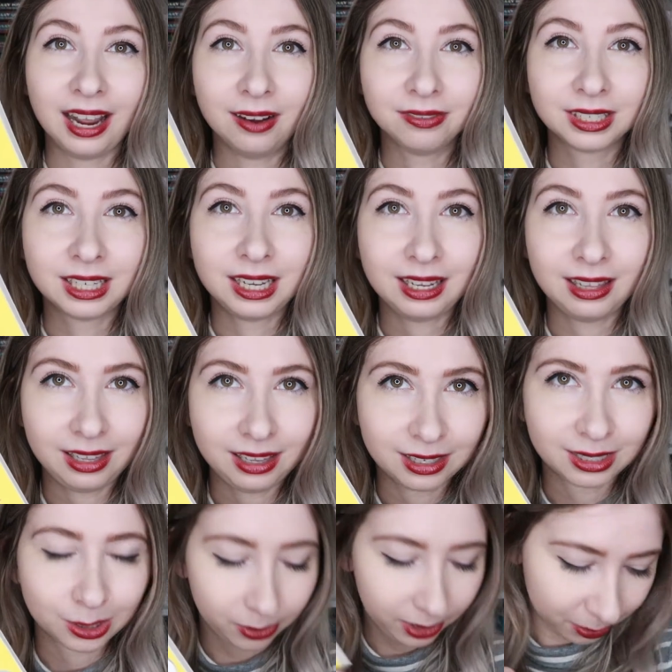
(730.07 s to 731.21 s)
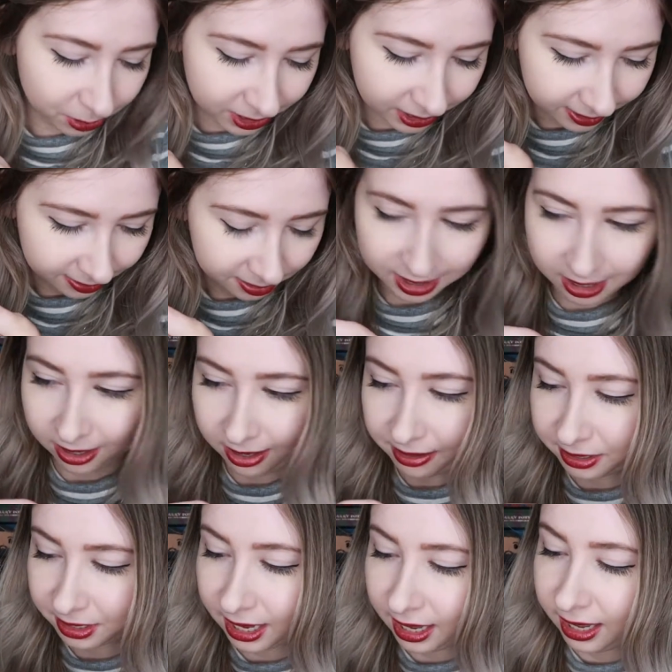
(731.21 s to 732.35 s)
I have to take these 20% off
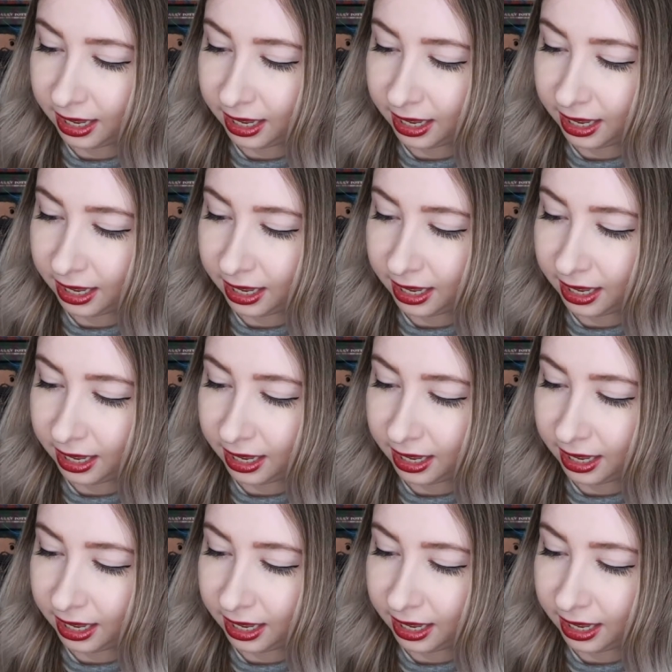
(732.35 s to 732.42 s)
stickers.